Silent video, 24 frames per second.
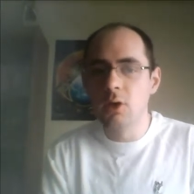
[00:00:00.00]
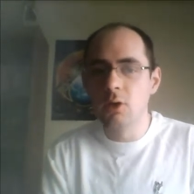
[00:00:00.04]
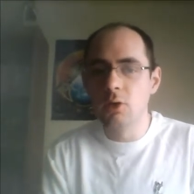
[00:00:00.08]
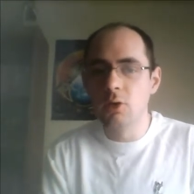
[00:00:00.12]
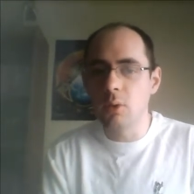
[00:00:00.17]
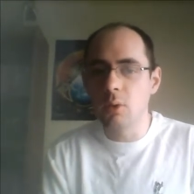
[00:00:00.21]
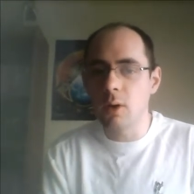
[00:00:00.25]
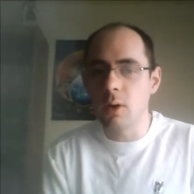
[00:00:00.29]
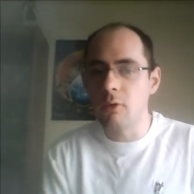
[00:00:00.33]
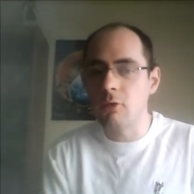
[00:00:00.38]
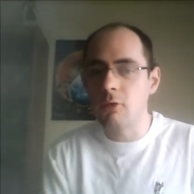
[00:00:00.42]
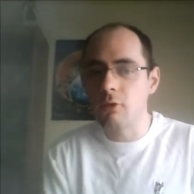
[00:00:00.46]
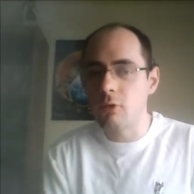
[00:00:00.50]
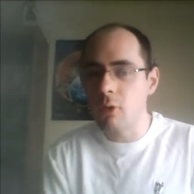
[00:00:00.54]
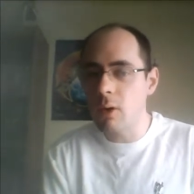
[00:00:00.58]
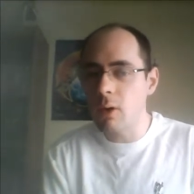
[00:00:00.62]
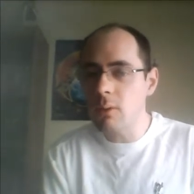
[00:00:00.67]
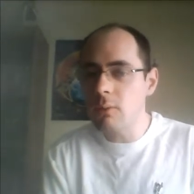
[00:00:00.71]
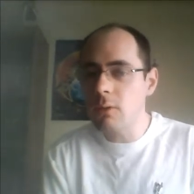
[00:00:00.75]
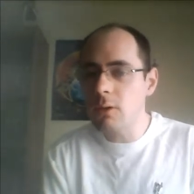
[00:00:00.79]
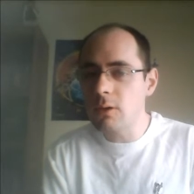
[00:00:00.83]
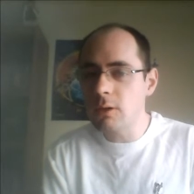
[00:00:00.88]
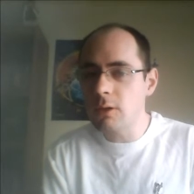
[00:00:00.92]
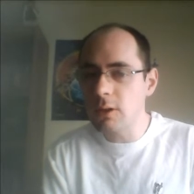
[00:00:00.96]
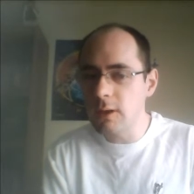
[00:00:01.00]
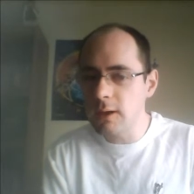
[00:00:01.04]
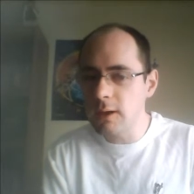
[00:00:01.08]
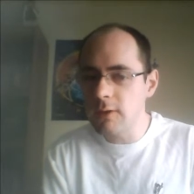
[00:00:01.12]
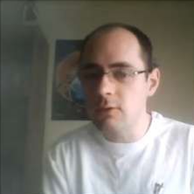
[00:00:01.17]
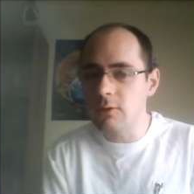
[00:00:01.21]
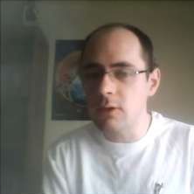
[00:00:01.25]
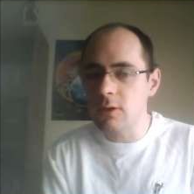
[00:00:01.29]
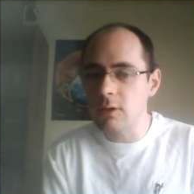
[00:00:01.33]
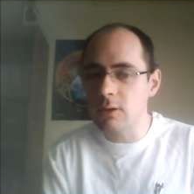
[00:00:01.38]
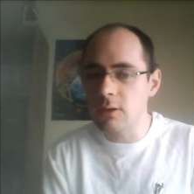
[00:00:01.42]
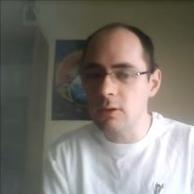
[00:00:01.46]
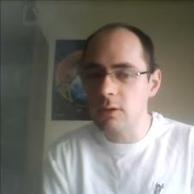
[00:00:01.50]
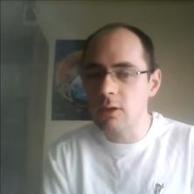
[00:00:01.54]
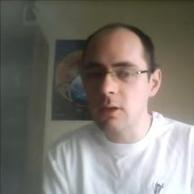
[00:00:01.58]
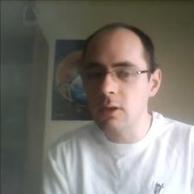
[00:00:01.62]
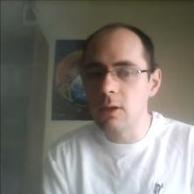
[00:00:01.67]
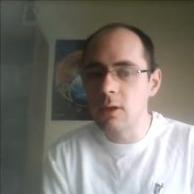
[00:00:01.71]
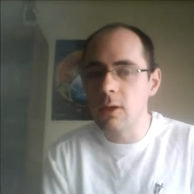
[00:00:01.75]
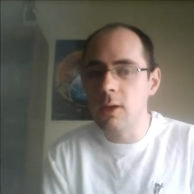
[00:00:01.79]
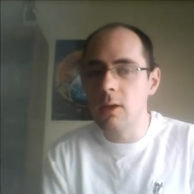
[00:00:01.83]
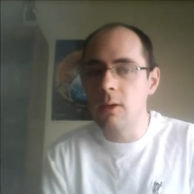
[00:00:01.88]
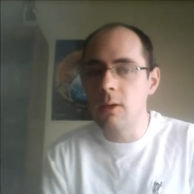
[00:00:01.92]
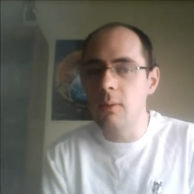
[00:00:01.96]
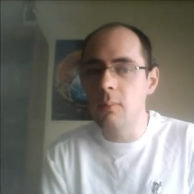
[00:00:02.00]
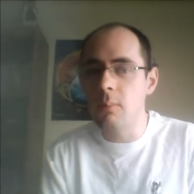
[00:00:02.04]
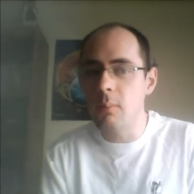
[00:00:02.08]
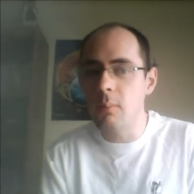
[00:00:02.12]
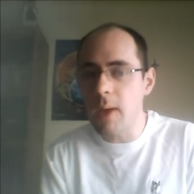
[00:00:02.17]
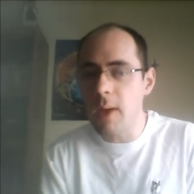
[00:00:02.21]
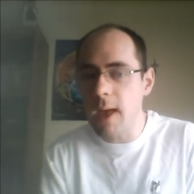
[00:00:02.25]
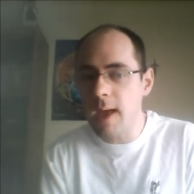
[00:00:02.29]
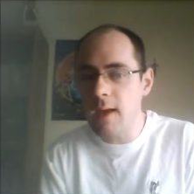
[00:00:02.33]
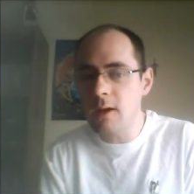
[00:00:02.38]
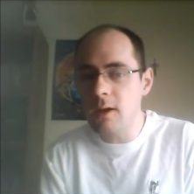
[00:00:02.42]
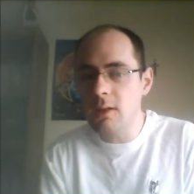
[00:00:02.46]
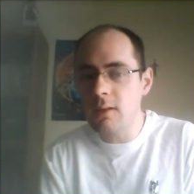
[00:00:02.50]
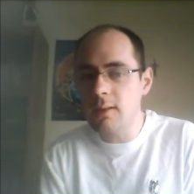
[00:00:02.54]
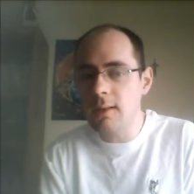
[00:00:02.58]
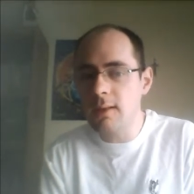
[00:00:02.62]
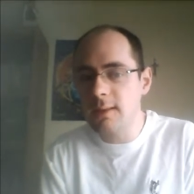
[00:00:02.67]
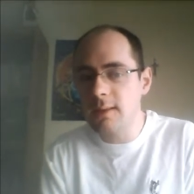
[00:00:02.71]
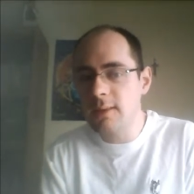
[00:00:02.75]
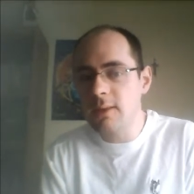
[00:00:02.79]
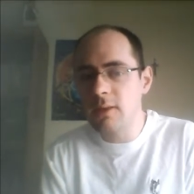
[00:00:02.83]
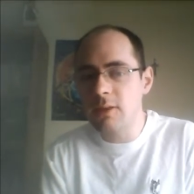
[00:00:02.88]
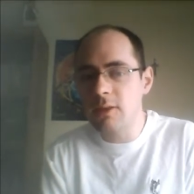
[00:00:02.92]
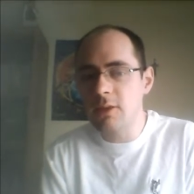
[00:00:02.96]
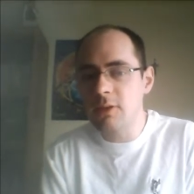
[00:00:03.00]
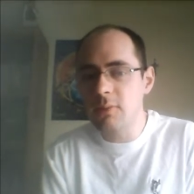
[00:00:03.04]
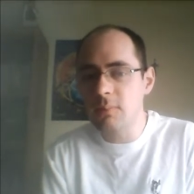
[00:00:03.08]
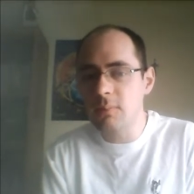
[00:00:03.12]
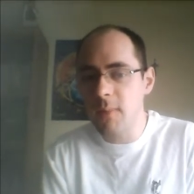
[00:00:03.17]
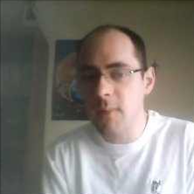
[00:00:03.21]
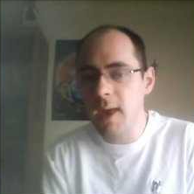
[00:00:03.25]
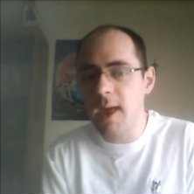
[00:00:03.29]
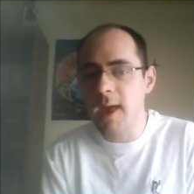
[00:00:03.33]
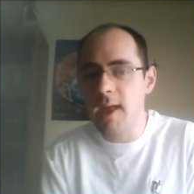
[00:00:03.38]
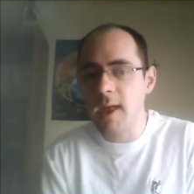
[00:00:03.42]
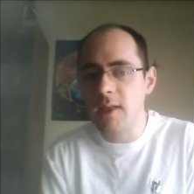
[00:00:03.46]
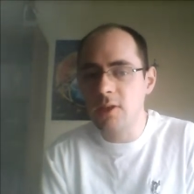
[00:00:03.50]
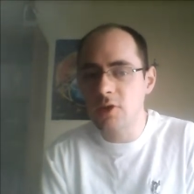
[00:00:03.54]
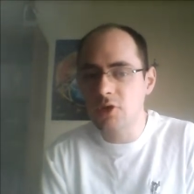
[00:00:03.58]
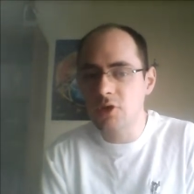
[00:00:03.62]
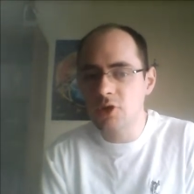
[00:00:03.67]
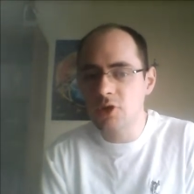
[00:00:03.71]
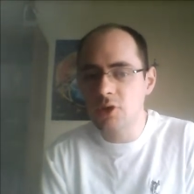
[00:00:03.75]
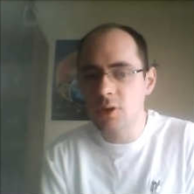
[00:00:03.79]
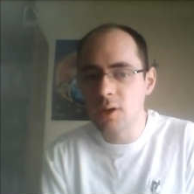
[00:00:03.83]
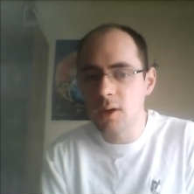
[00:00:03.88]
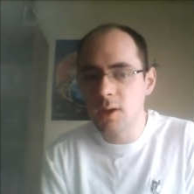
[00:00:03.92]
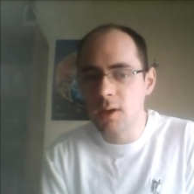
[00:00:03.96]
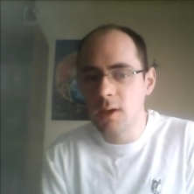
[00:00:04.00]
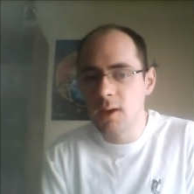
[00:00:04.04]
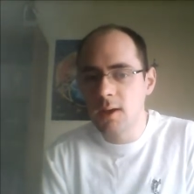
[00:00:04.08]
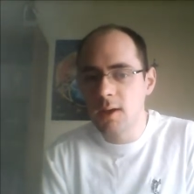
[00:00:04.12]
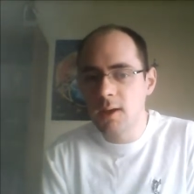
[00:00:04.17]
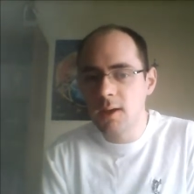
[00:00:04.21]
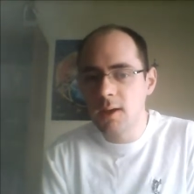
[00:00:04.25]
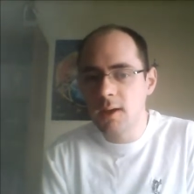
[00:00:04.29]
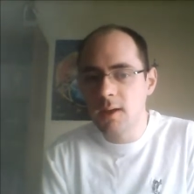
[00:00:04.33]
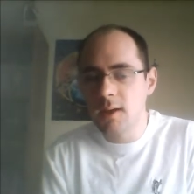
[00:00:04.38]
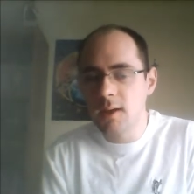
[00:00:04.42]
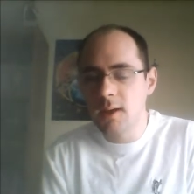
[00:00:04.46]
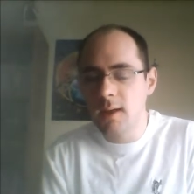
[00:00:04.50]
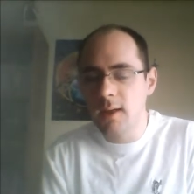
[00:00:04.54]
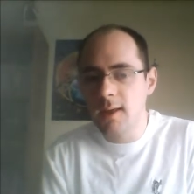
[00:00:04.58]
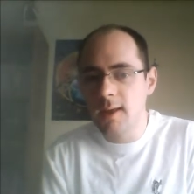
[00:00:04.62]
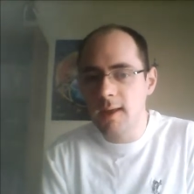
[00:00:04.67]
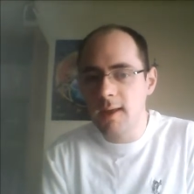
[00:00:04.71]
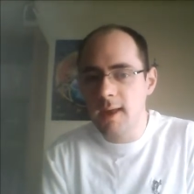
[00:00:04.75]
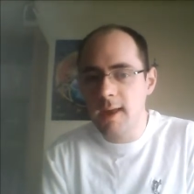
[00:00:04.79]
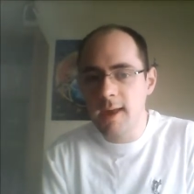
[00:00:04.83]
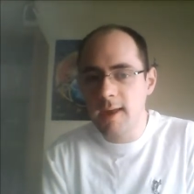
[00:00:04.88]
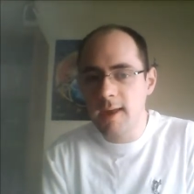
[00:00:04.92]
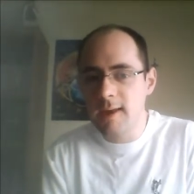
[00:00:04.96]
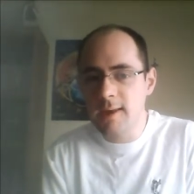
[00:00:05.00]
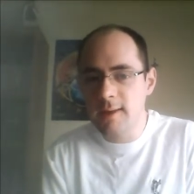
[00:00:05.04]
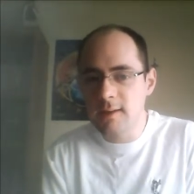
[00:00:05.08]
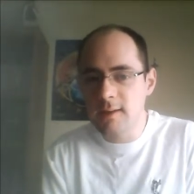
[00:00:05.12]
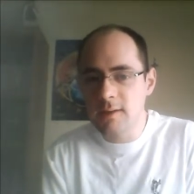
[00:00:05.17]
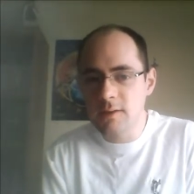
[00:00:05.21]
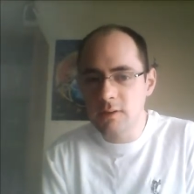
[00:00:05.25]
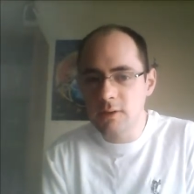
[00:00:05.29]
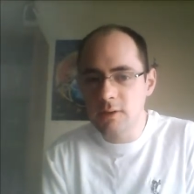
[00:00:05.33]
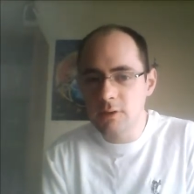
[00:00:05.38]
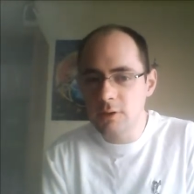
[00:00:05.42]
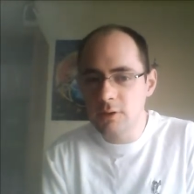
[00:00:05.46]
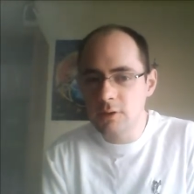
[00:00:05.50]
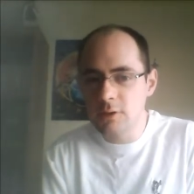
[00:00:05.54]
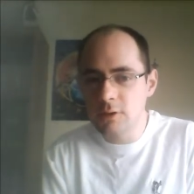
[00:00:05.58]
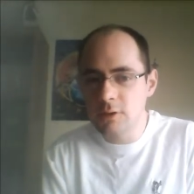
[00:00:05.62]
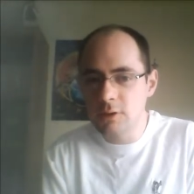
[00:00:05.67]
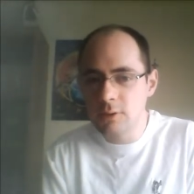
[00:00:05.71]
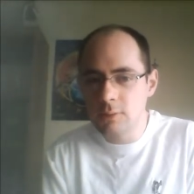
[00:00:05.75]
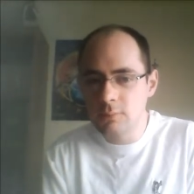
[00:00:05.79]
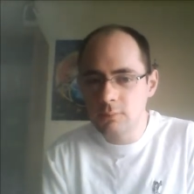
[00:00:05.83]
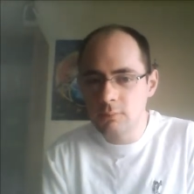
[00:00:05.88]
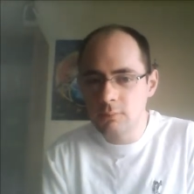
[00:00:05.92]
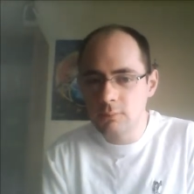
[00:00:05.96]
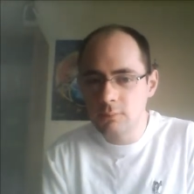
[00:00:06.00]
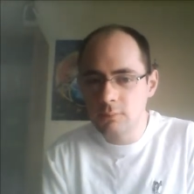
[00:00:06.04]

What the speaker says: who are from Cleveland battle in this match, and